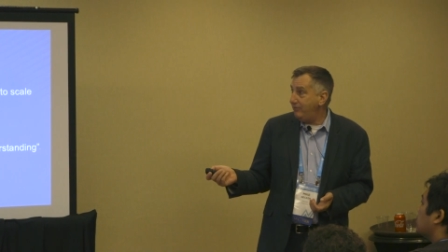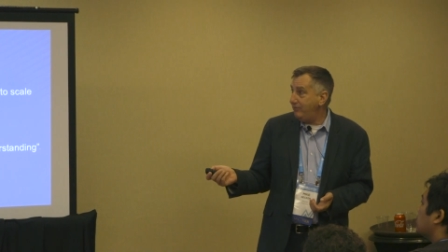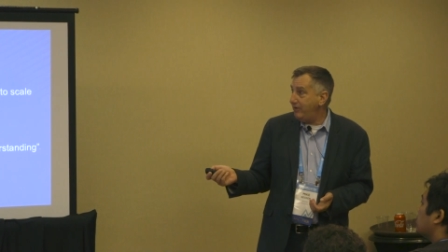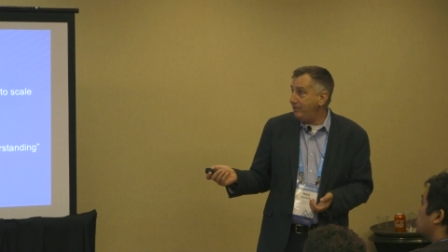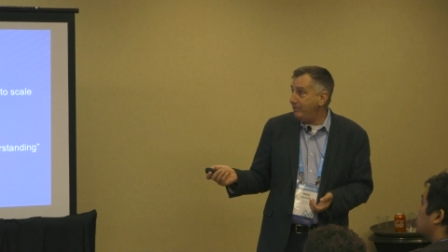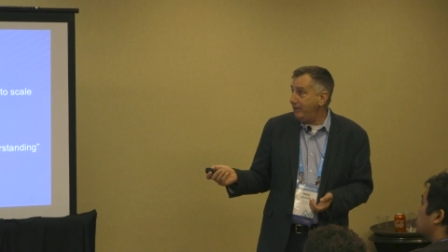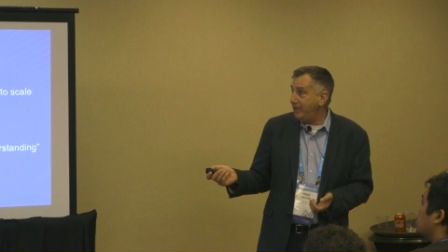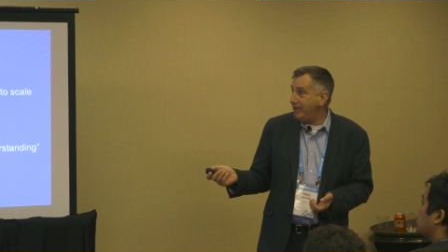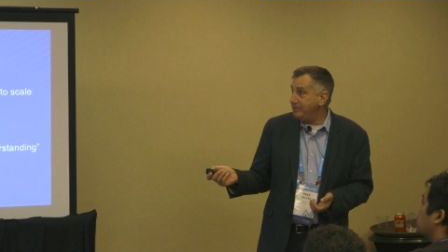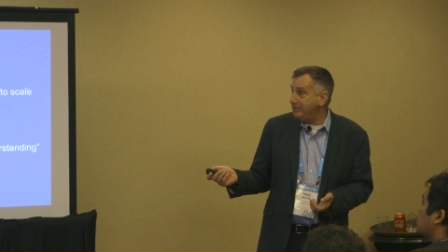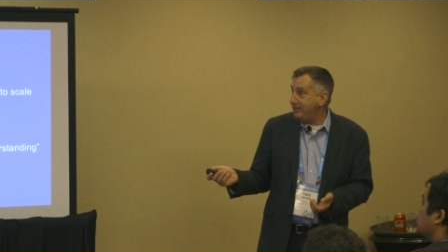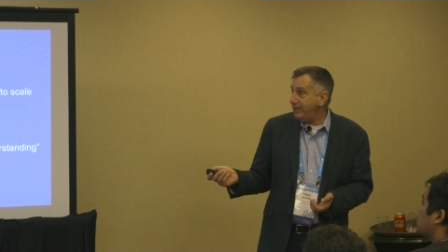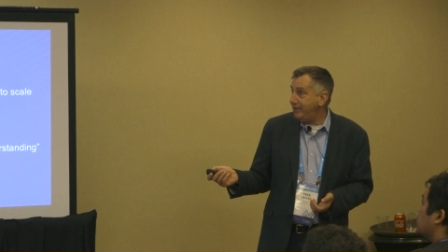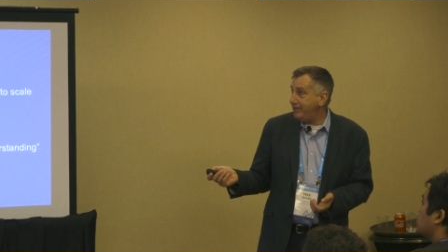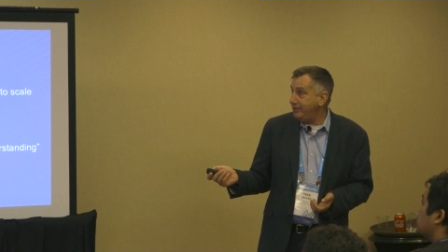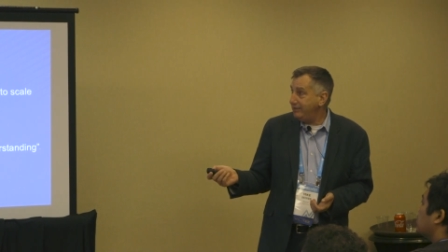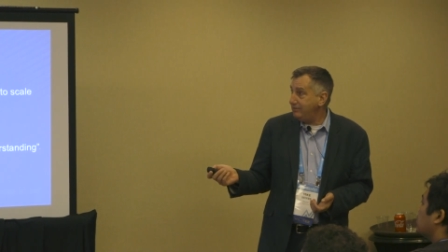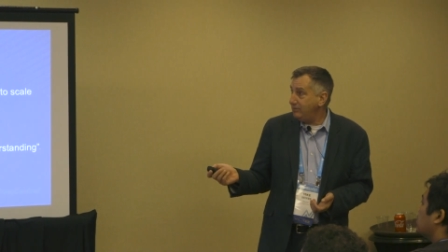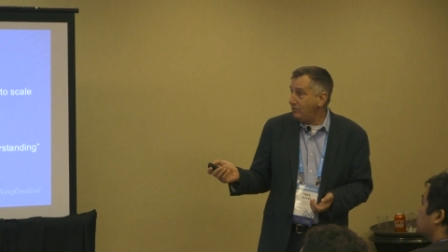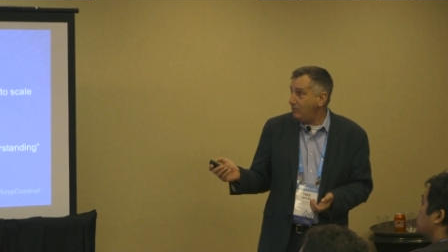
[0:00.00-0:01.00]
If anybody has
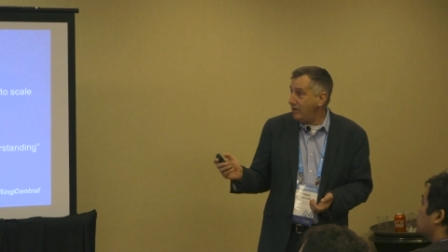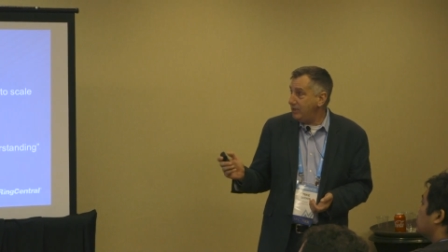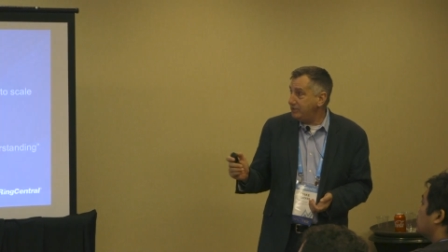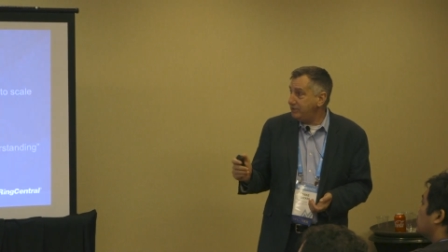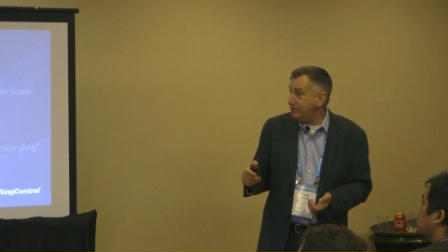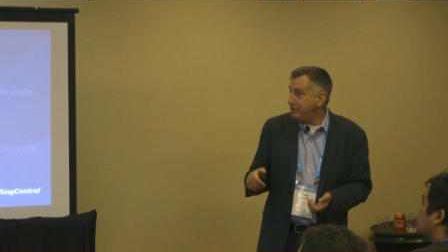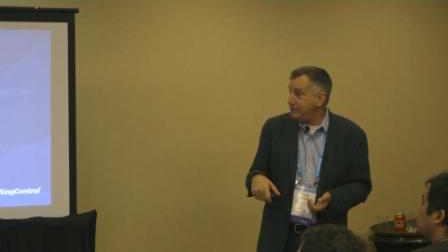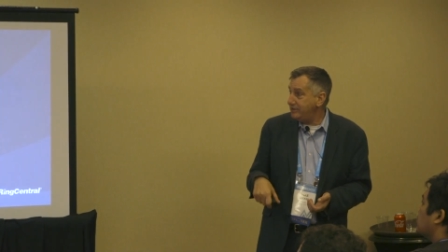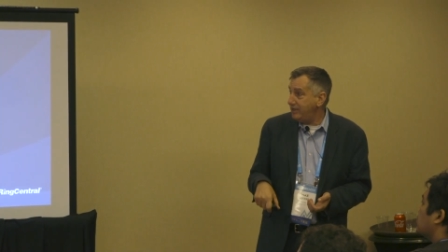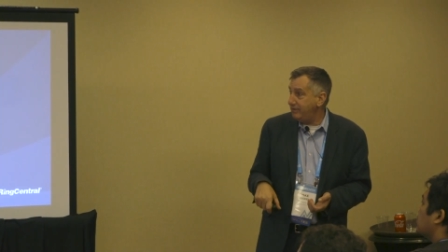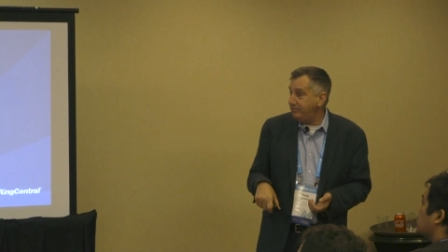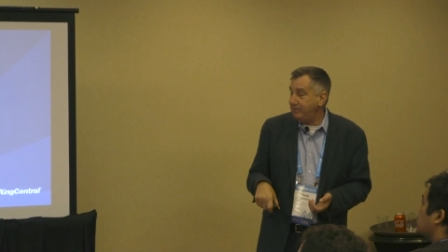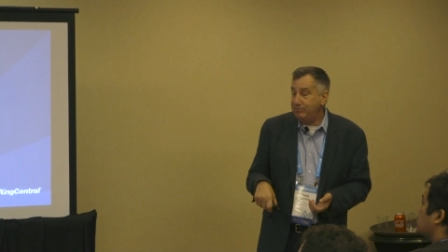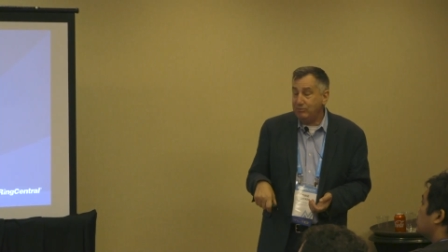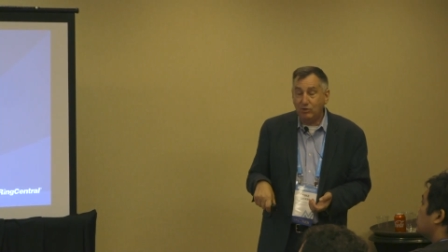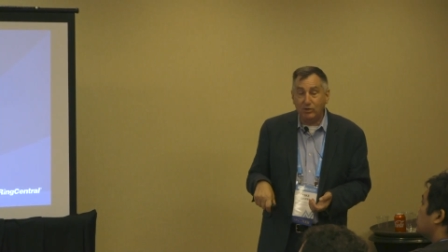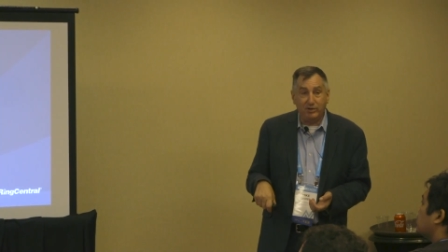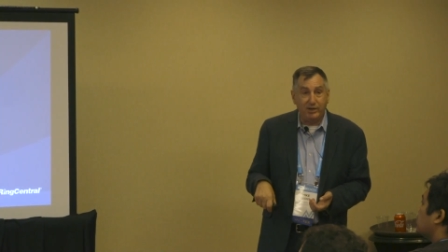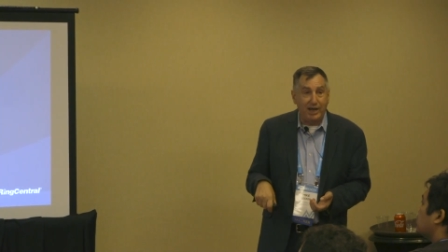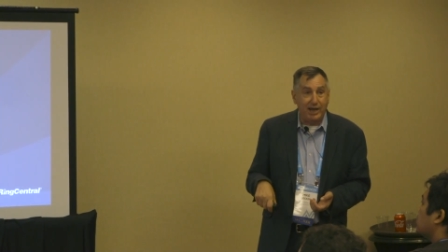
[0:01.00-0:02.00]
any questions, I'd be
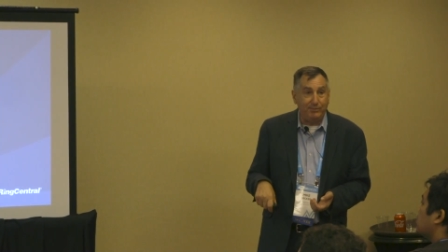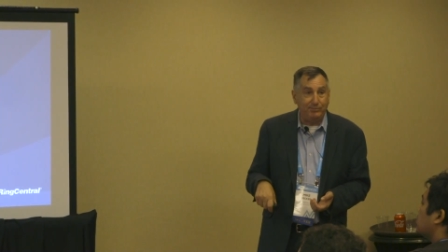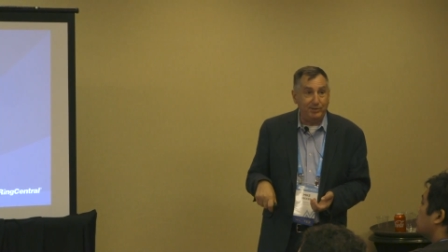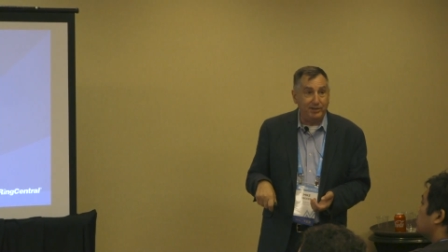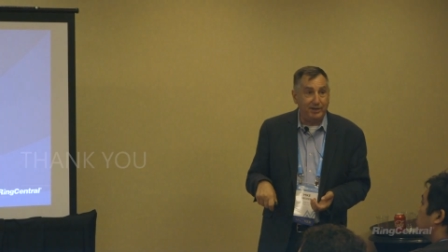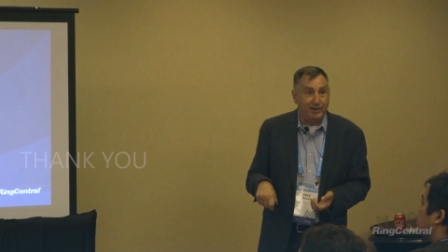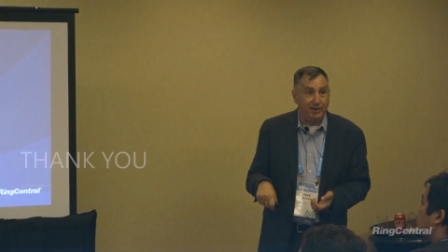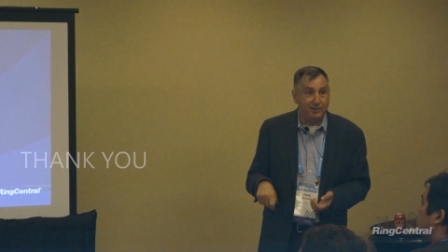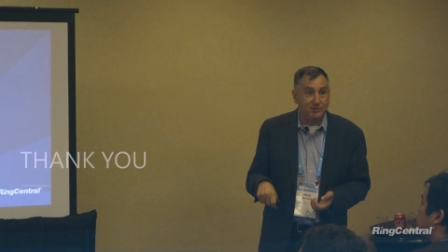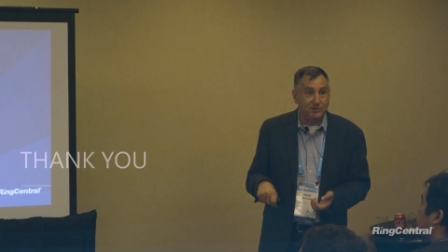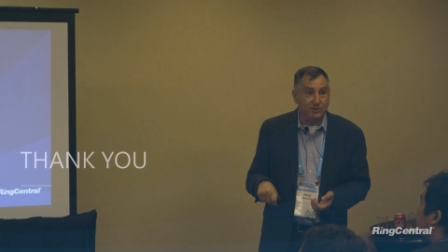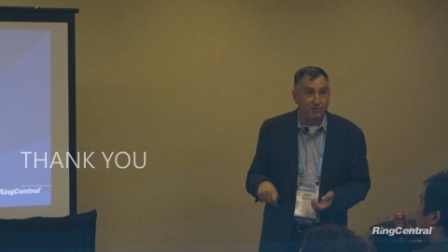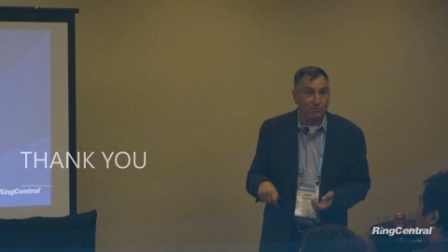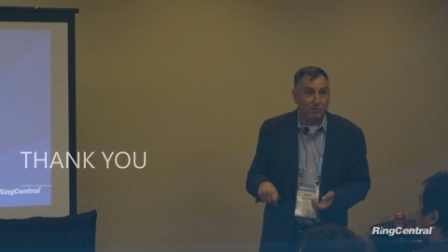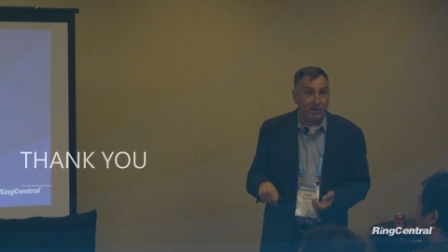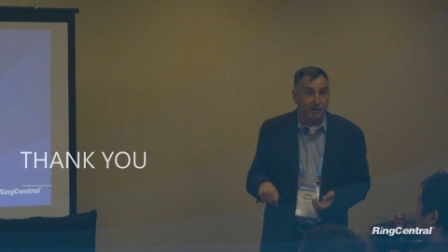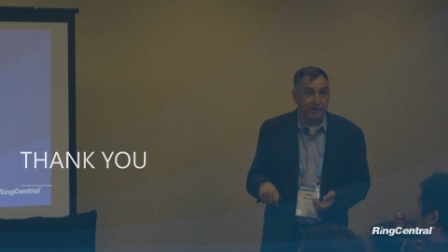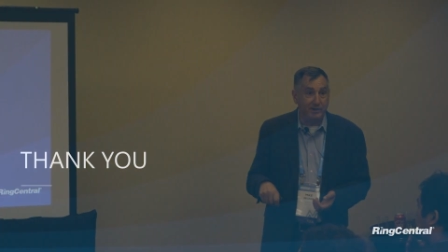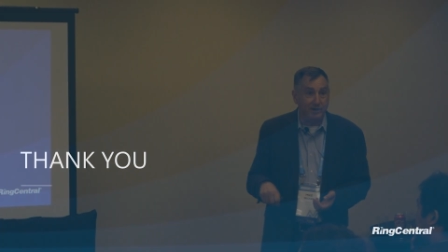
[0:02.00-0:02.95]
more than happy to answer them right